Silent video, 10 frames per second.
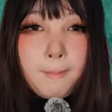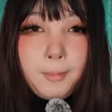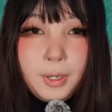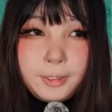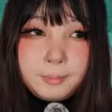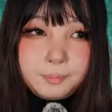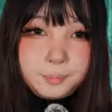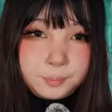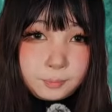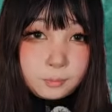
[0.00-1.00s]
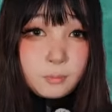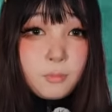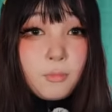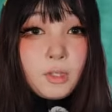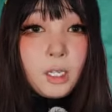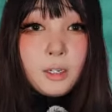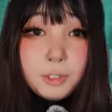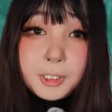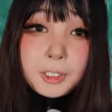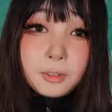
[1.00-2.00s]
But I
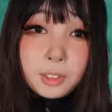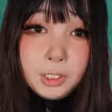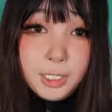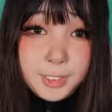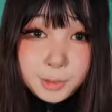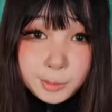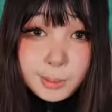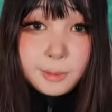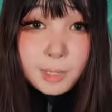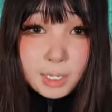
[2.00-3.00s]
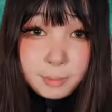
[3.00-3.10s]
reached out to Laserspeed, my